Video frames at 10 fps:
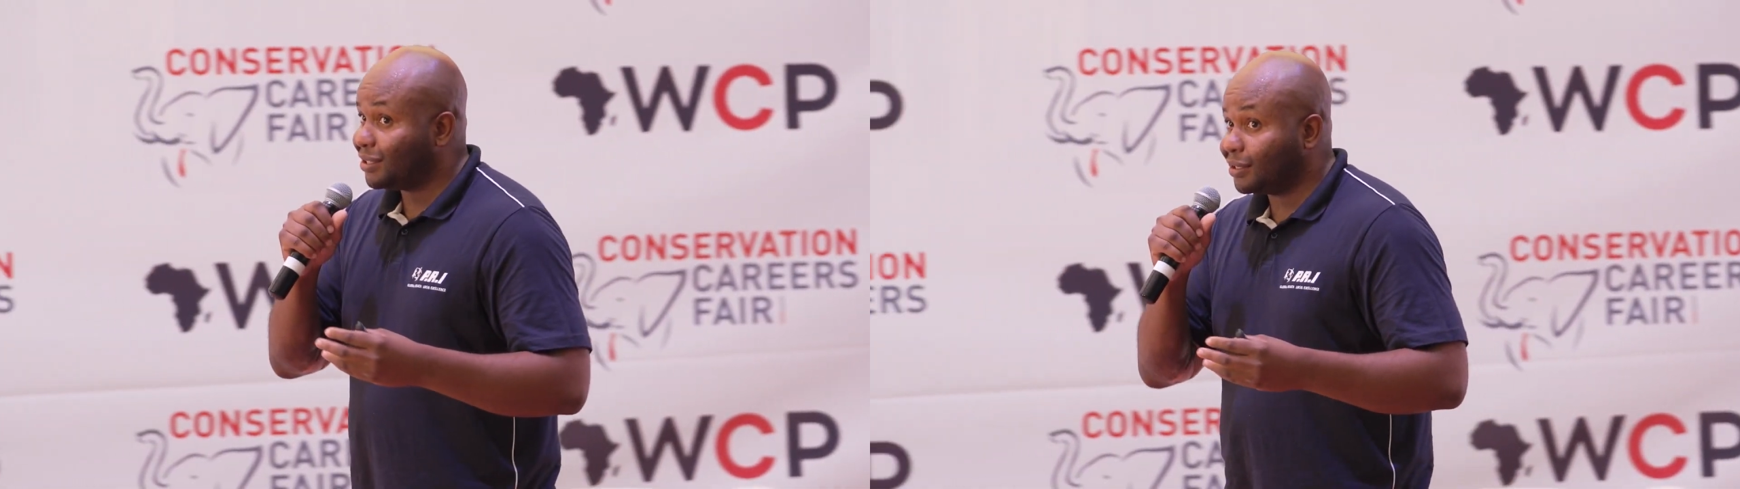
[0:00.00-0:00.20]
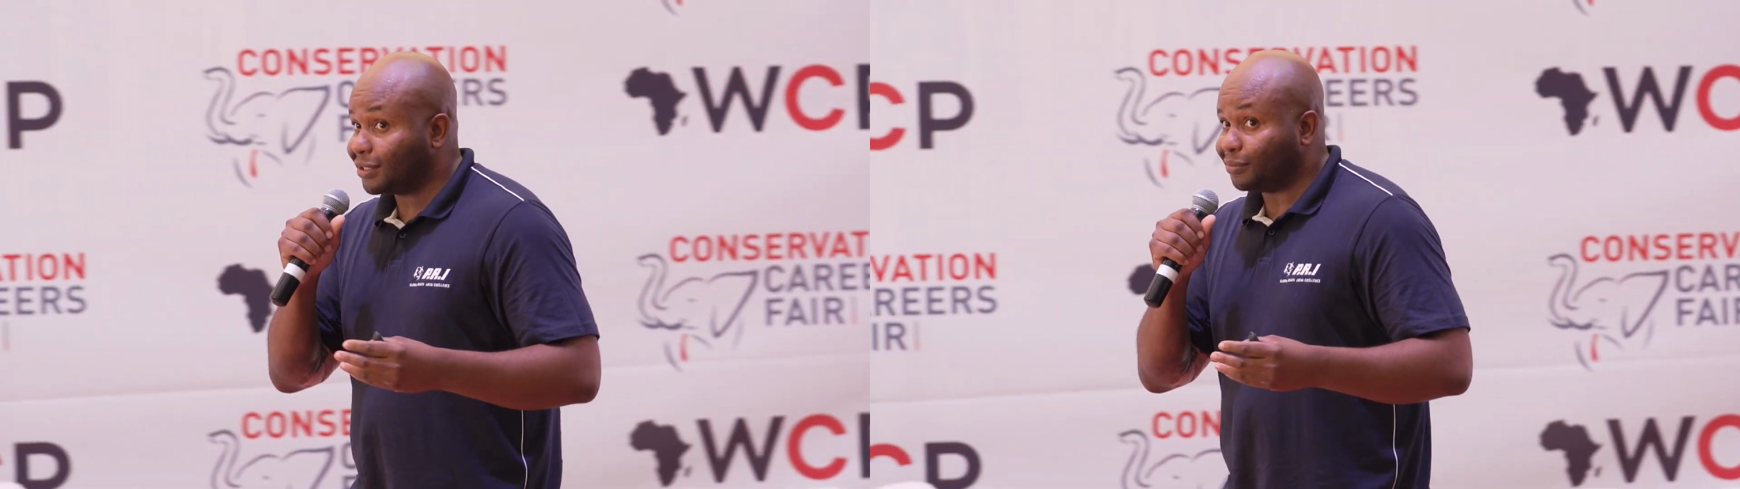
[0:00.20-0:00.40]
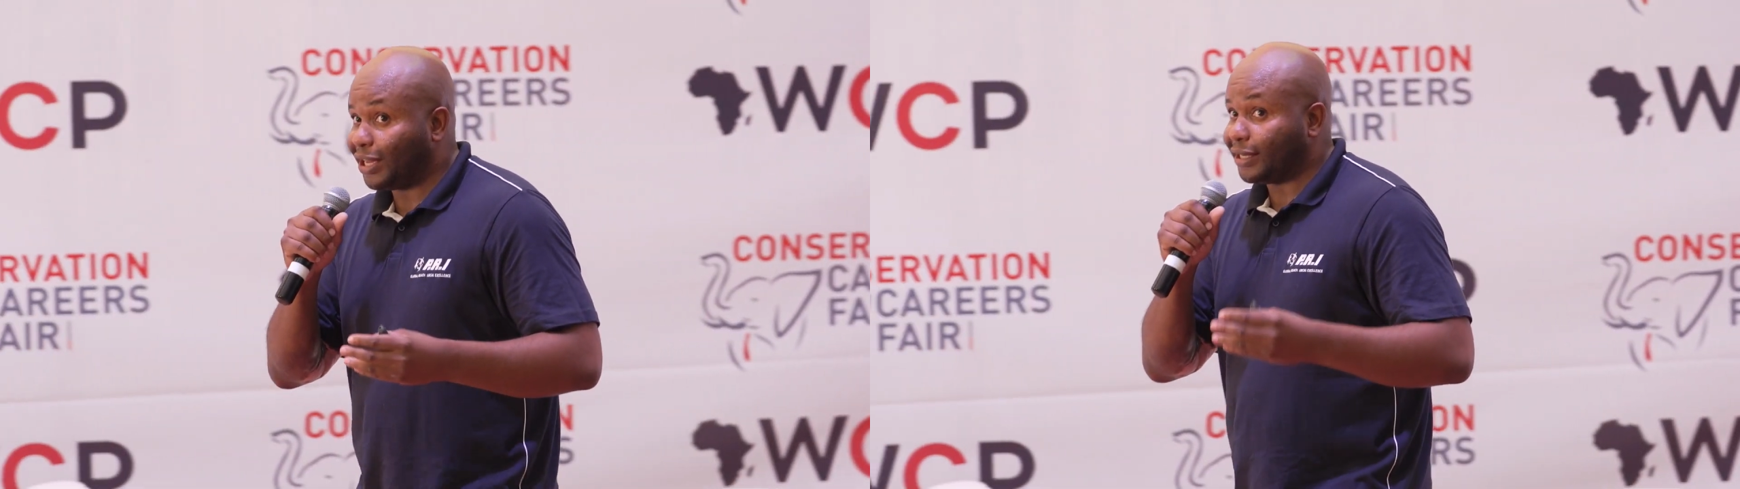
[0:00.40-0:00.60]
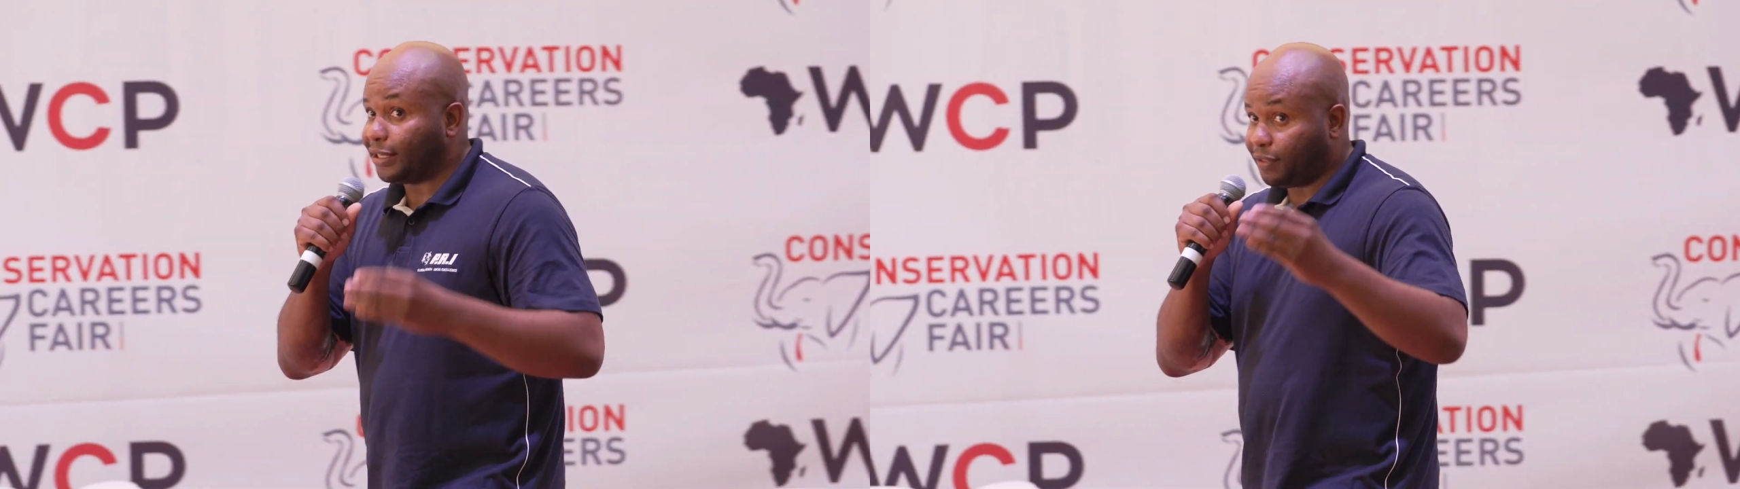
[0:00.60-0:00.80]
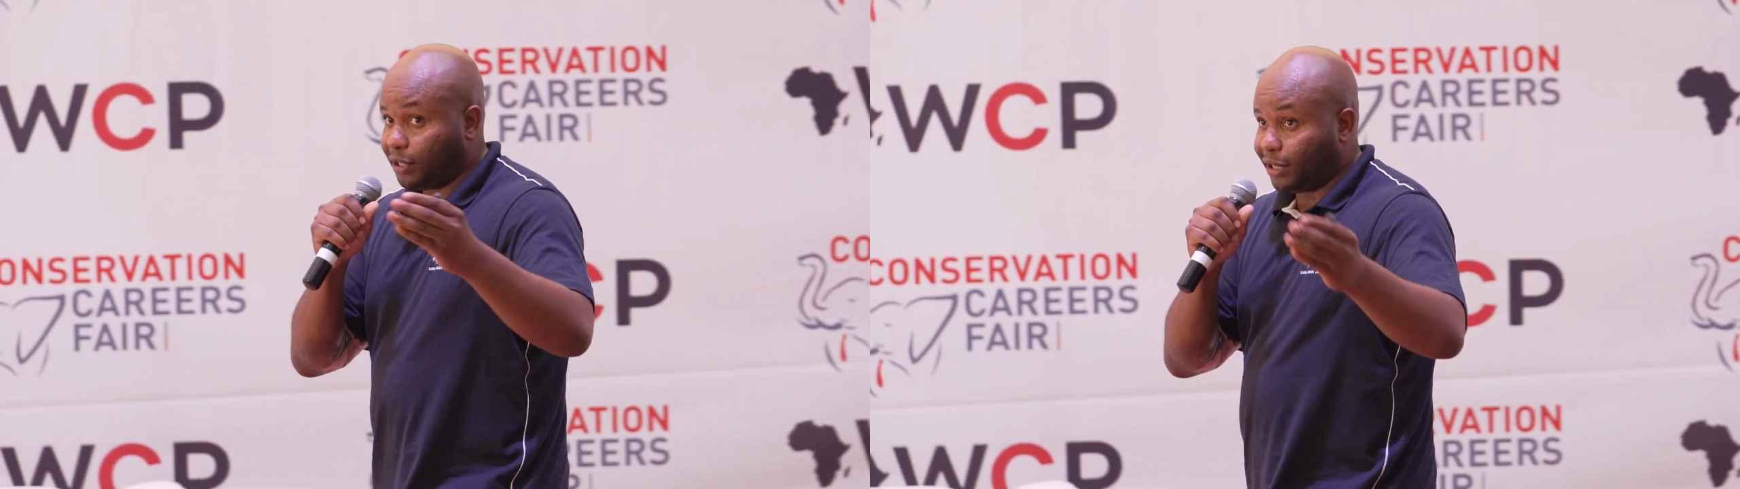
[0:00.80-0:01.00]
tells them that
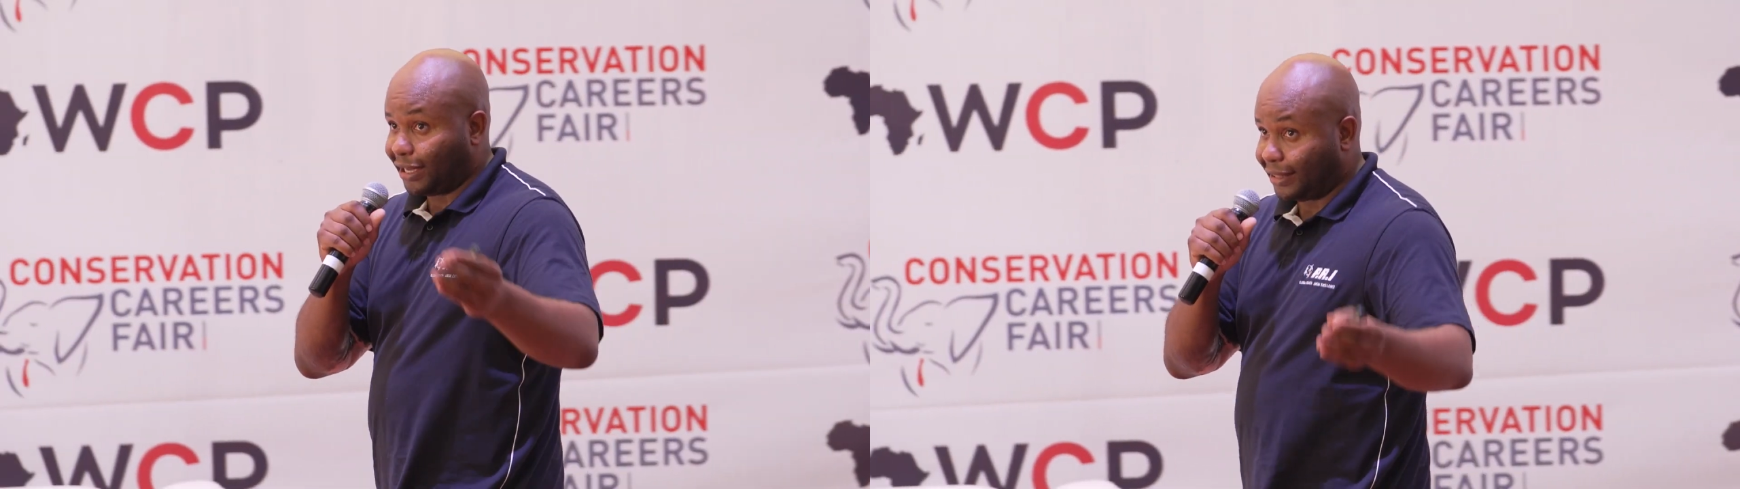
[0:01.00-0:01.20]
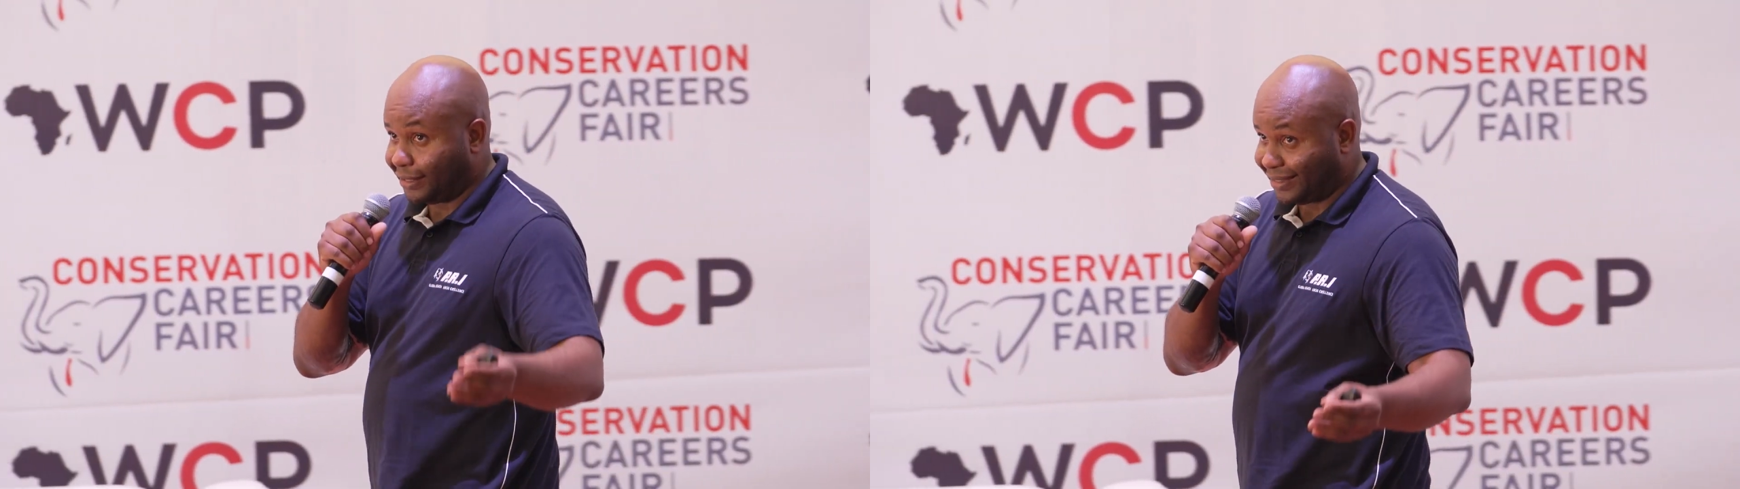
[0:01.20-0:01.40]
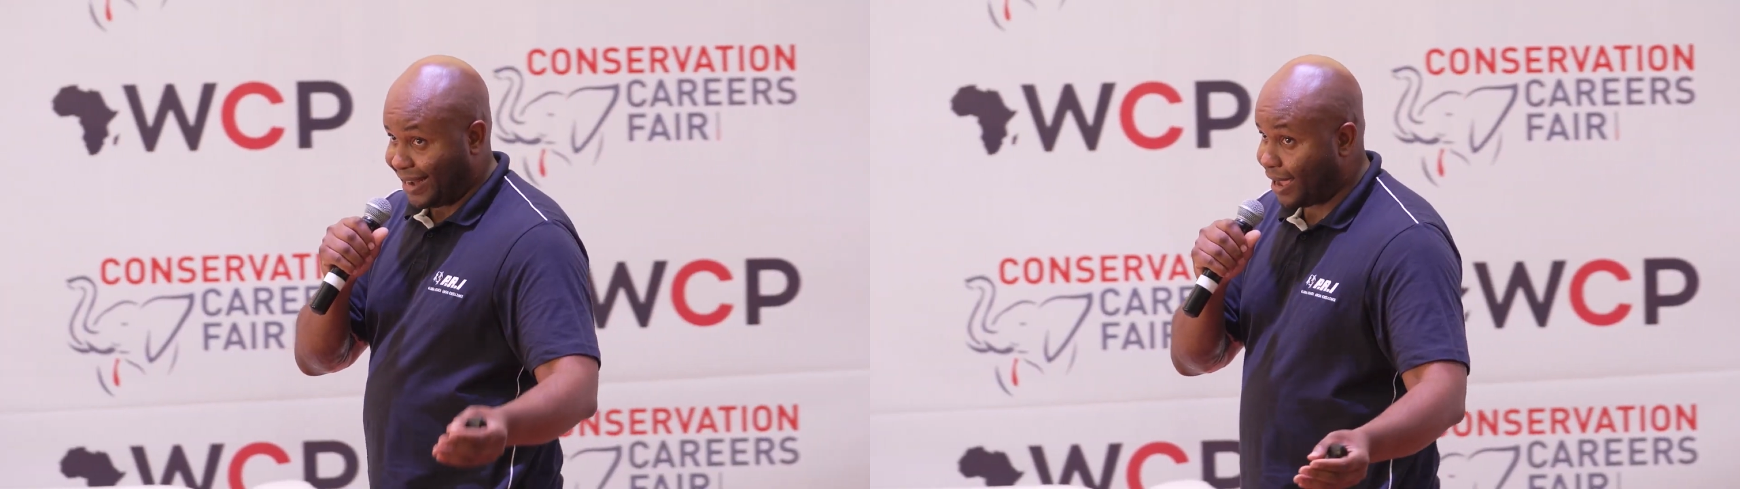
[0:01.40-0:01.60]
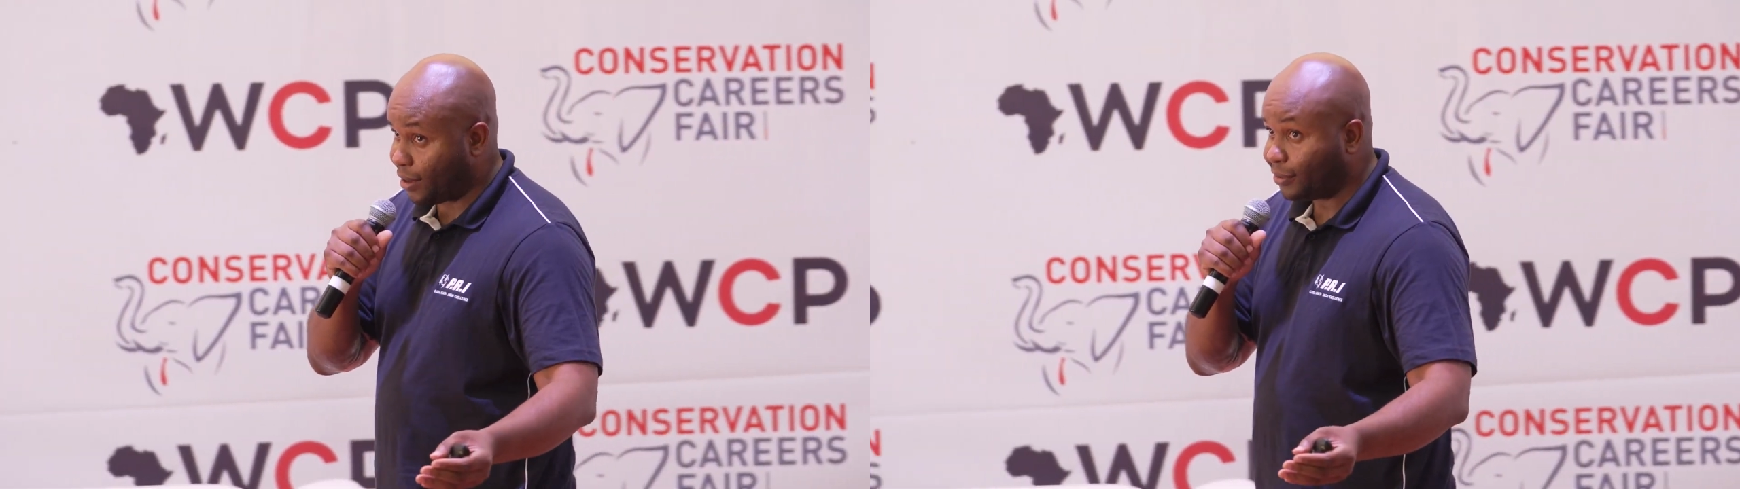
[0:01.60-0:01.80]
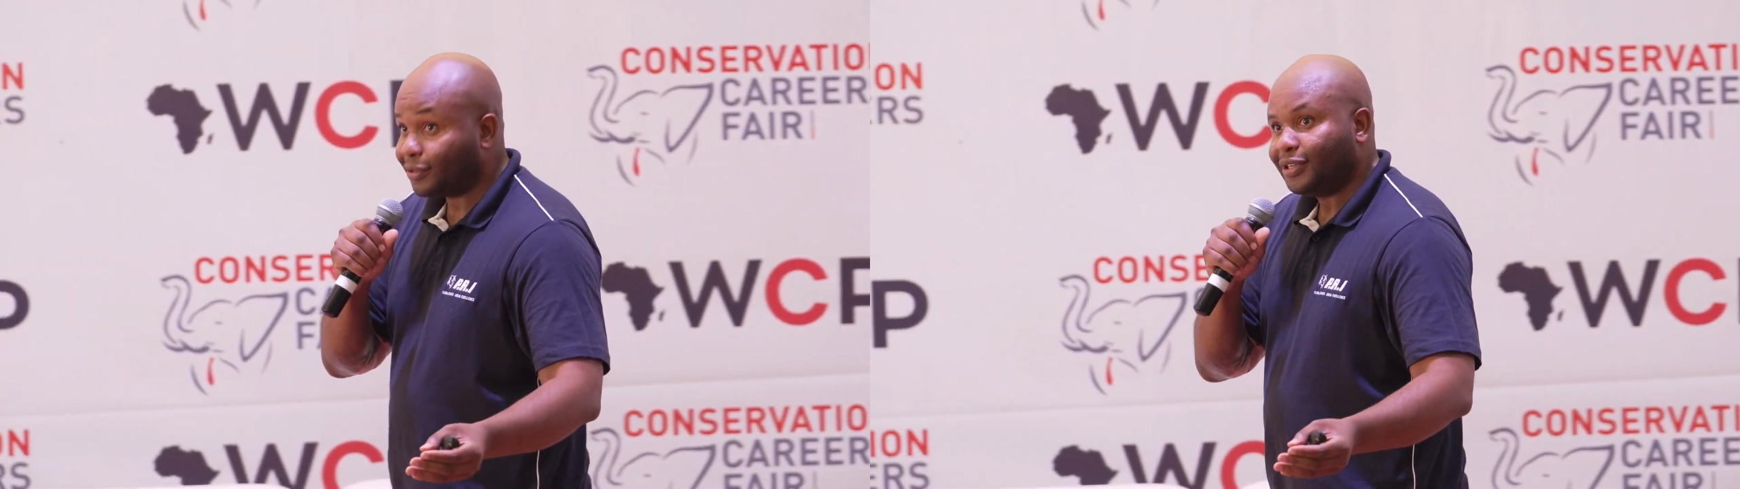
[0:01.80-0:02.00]
if they're like this
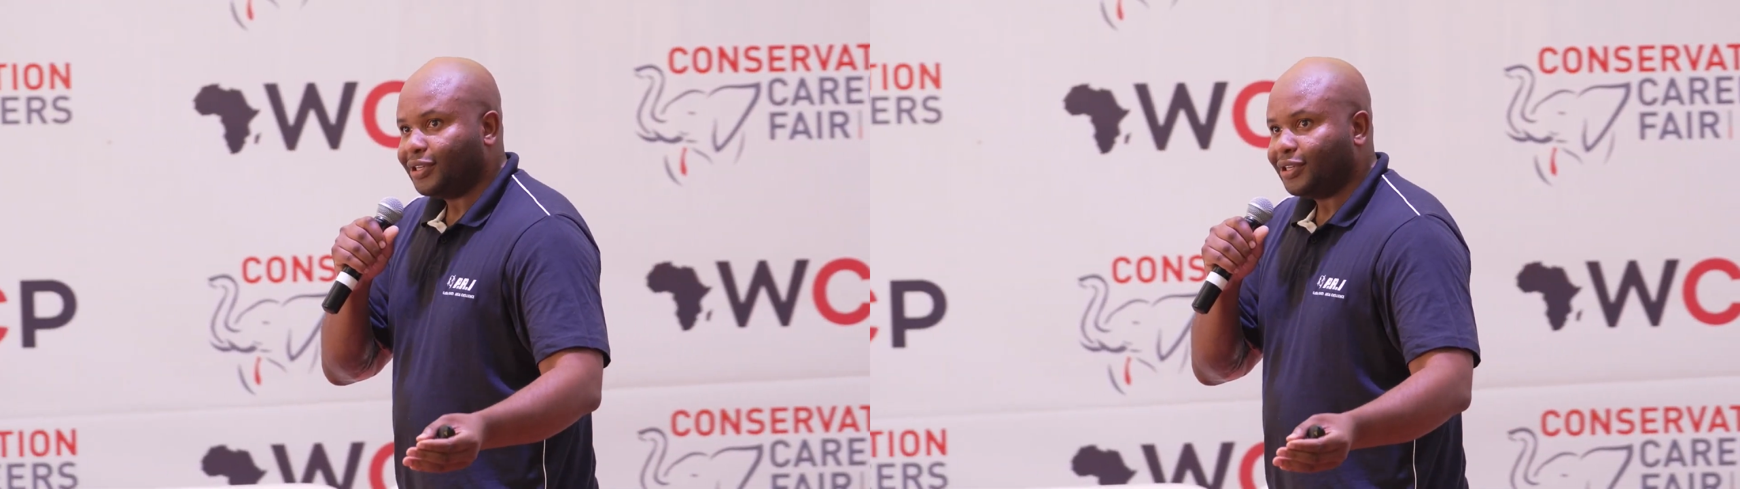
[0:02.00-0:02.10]
now,